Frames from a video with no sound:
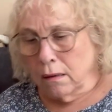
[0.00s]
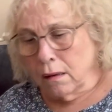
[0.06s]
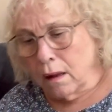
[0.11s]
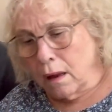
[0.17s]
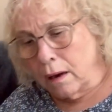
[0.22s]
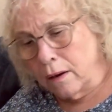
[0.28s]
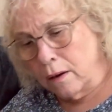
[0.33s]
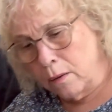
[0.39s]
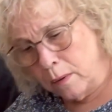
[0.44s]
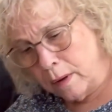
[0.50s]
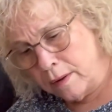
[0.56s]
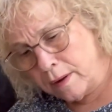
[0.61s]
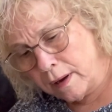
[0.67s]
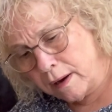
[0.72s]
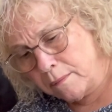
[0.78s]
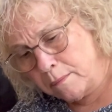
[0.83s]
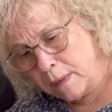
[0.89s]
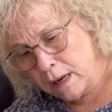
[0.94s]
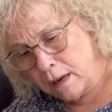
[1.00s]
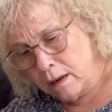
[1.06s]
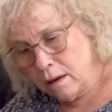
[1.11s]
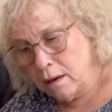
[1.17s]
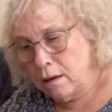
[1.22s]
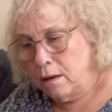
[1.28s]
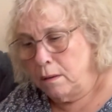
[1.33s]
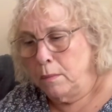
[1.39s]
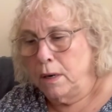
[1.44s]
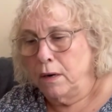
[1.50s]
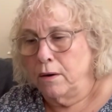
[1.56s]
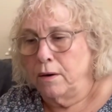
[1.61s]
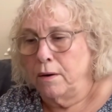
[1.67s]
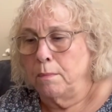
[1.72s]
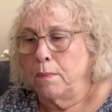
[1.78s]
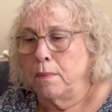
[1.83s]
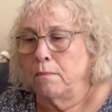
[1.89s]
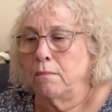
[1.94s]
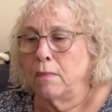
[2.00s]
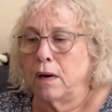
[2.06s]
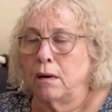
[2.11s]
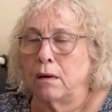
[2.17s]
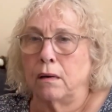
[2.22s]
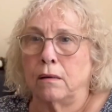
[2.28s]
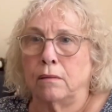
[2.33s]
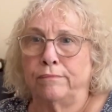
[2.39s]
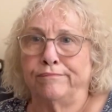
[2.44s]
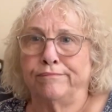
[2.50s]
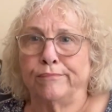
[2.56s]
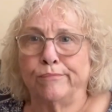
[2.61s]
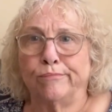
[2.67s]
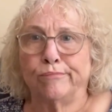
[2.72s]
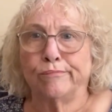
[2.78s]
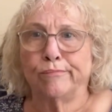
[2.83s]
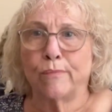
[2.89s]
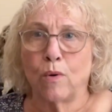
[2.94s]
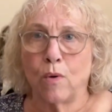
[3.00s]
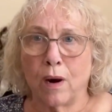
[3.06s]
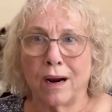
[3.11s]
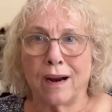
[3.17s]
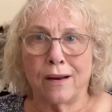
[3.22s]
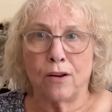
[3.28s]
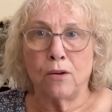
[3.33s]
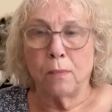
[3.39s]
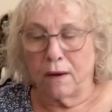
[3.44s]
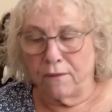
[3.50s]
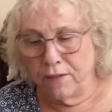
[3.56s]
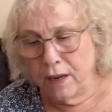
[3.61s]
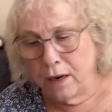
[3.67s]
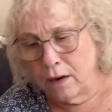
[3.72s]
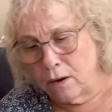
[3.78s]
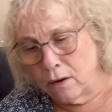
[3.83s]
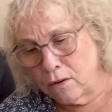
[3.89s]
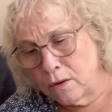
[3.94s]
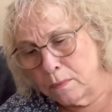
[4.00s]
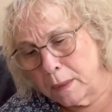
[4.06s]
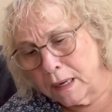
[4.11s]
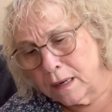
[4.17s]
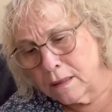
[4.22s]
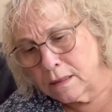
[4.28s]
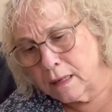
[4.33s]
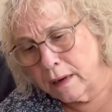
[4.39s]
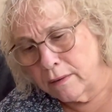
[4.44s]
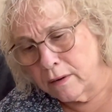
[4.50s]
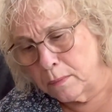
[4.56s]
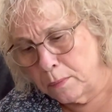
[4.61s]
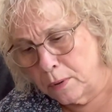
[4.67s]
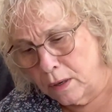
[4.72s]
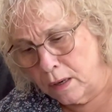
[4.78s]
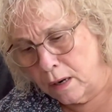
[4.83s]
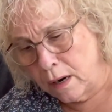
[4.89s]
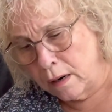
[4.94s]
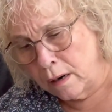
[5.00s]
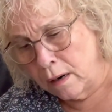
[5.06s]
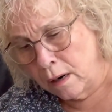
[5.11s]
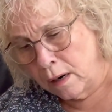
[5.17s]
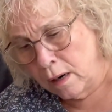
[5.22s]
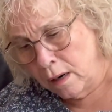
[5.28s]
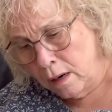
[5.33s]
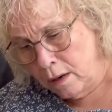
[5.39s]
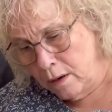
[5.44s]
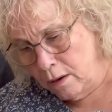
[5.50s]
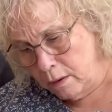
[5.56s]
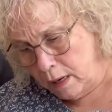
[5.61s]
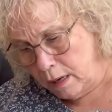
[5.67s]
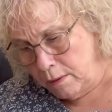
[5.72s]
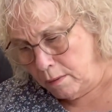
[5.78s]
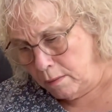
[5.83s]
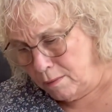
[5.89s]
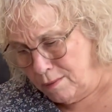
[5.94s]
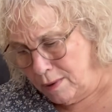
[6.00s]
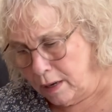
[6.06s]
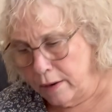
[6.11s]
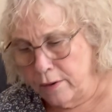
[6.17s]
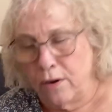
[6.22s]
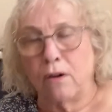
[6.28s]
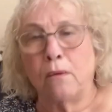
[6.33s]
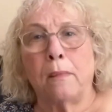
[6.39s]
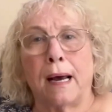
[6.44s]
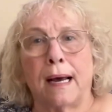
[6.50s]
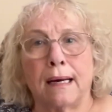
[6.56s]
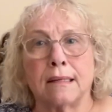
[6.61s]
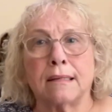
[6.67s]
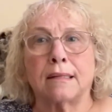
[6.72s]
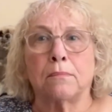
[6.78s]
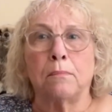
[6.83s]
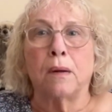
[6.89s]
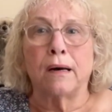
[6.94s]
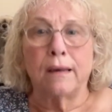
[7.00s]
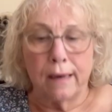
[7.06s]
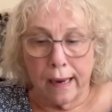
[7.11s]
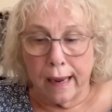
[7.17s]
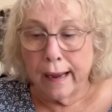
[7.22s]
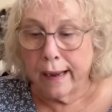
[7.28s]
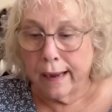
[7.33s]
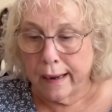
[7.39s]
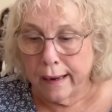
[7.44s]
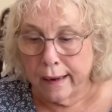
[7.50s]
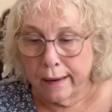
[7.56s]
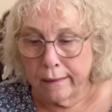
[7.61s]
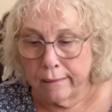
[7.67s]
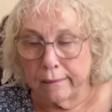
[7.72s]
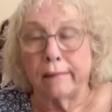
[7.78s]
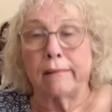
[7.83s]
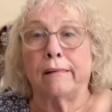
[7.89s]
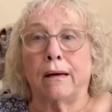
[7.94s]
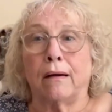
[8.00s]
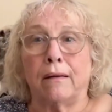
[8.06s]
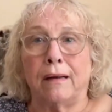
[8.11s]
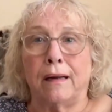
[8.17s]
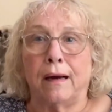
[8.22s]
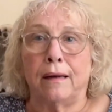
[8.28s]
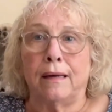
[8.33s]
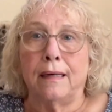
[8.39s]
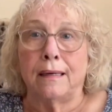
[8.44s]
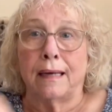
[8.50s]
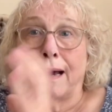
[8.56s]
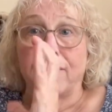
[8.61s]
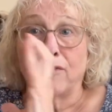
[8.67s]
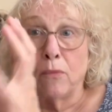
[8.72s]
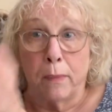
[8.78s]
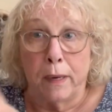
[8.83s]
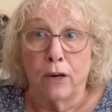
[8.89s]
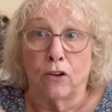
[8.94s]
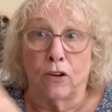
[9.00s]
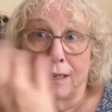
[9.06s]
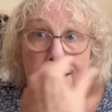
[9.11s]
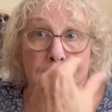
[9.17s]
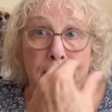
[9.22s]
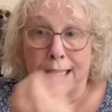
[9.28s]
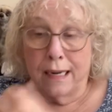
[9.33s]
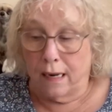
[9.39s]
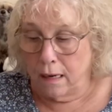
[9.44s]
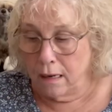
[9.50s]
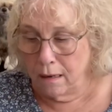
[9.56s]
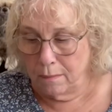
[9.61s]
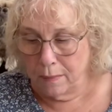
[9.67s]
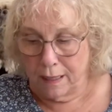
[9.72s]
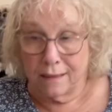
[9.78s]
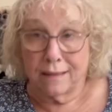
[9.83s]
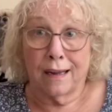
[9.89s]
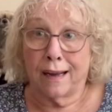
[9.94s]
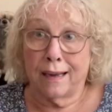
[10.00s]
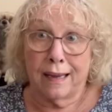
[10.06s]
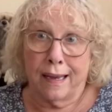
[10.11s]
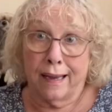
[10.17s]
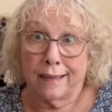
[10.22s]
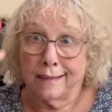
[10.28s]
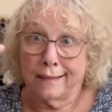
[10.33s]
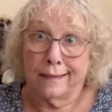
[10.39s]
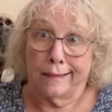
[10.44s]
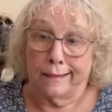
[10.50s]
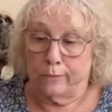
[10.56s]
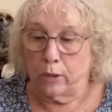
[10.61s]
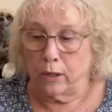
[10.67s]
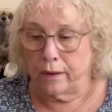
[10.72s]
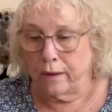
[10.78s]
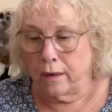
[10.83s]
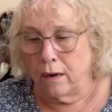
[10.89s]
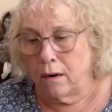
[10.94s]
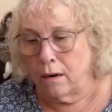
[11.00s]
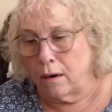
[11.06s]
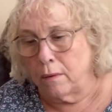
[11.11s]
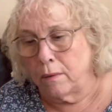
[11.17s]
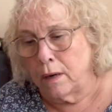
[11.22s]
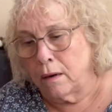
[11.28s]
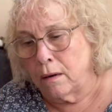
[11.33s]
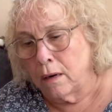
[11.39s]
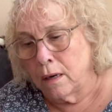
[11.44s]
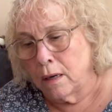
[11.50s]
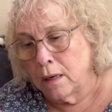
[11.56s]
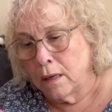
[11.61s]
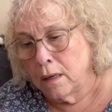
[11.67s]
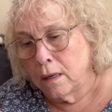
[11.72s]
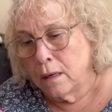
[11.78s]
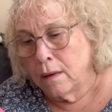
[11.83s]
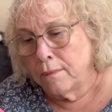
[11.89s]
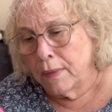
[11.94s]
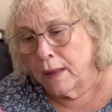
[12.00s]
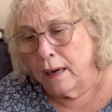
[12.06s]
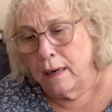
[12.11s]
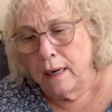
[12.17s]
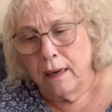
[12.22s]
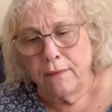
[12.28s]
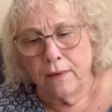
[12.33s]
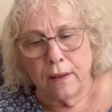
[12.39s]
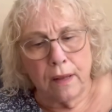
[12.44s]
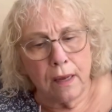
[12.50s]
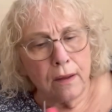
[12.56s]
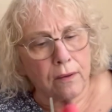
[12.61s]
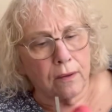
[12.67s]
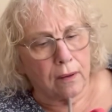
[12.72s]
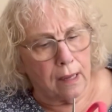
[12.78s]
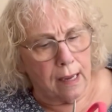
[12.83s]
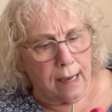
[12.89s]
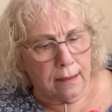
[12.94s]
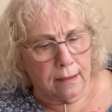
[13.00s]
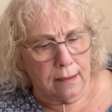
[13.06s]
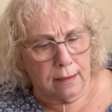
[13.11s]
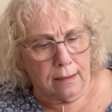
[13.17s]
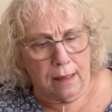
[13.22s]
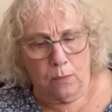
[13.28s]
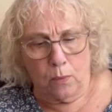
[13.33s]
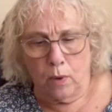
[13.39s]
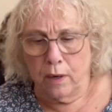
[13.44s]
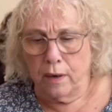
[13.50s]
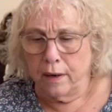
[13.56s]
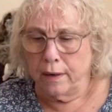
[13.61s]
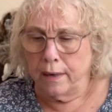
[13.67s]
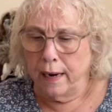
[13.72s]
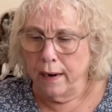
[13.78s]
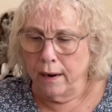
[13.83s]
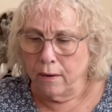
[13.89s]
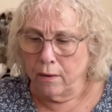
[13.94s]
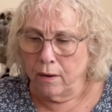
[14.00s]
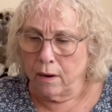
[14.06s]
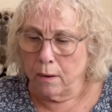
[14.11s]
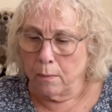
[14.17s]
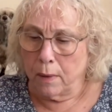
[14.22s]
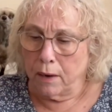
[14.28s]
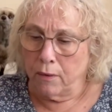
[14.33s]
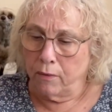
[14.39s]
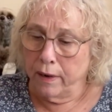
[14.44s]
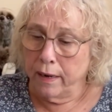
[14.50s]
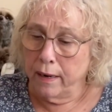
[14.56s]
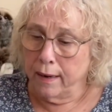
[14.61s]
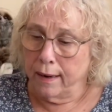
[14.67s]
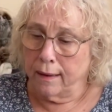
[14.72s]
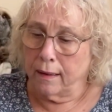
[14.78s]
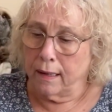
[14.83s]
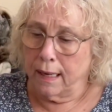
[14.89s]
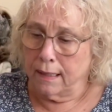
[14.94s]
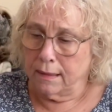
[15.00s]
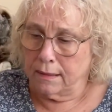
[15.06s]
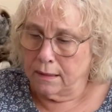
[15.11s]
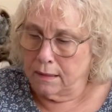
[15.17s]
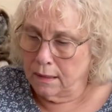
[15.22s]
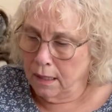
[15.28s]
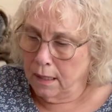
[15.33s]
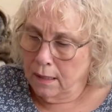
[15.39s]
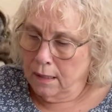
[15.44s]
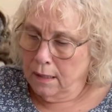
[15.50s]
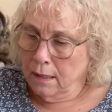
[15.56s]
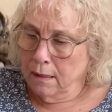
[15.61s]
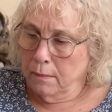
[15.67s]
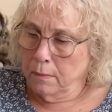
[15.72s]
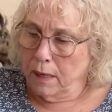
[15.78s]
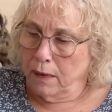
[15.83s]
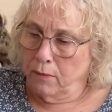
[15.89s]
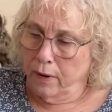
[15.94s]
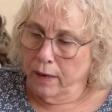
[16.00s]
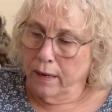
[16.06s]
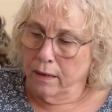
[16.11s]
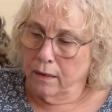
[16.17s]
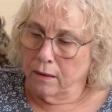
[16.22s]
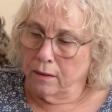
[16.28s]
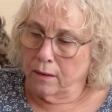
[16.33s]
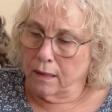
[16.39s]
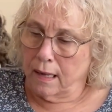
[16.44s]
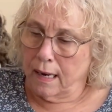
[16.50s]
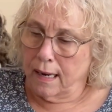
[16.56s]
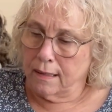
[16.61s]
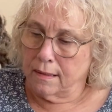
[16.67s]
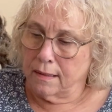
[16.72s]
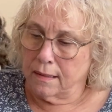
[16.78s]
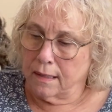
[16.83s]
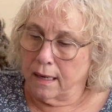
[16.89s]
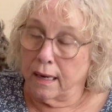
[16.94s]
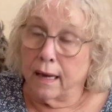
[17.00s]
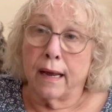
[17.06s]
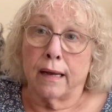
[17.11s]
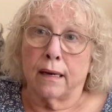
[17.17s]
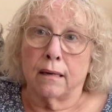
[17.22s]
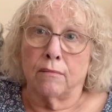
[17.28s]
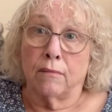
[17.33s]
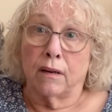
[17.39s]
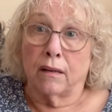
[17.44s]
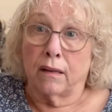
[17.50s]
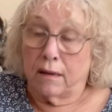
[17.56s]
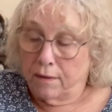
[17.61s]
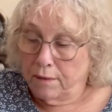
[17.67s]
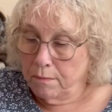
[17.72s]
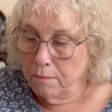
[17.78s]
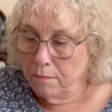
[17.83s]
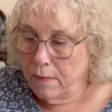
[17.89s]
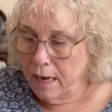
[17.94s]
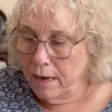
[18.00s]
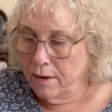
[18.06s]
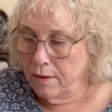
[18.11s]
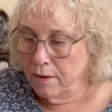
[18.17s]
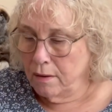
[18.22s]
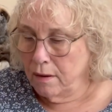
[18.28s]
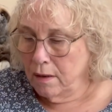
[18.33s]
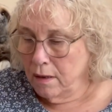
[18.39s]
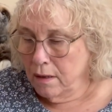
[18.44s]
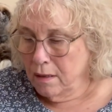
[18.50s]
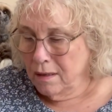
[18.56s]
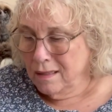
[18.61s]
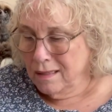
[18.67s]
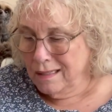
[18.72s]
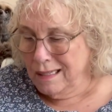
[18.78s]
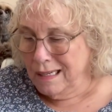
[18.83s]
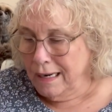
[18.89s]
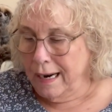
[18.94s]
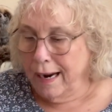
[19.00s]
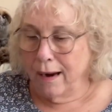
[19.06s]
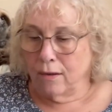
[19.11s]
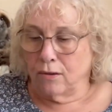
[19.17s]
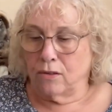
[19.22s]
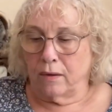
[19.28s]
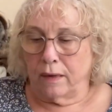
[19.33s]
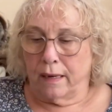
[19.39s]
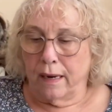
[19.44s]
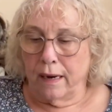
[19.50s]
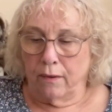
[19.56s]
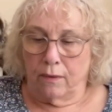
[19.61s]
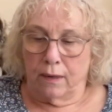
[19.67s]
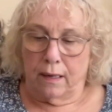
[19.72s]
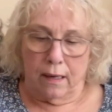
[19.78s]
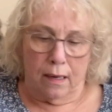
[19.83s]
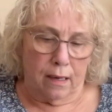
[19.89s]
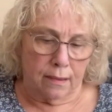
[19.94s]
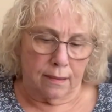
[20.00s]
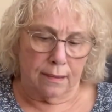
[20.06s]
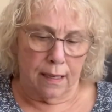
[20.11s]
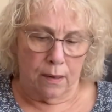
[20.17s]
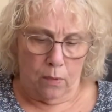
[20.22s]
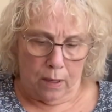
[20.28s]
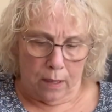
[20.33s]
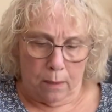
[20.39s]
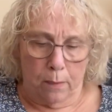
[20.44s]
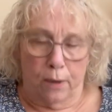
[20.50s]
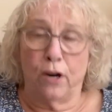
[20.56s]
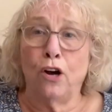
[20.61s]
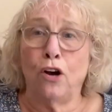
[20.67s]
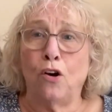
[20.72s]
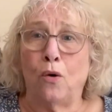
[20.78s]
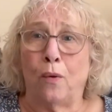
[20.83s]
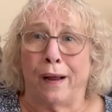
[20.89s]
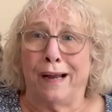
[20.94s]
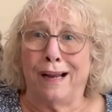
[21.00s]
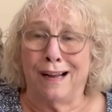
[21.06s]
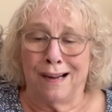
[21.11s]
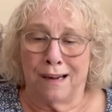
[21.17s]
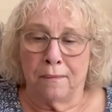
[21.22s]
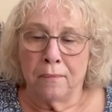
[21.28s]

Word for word: I always have my mirror uh, where I do my videos because I have to put on, you know, I, when I do a mask Monday, you know, I, I, need to have a mirror to see because I can't see worth an arm. And even these glasses I'm wearing now are my reading glasses. My regular glasses, I can't really make you, it out, so I can't really see what I'm doing.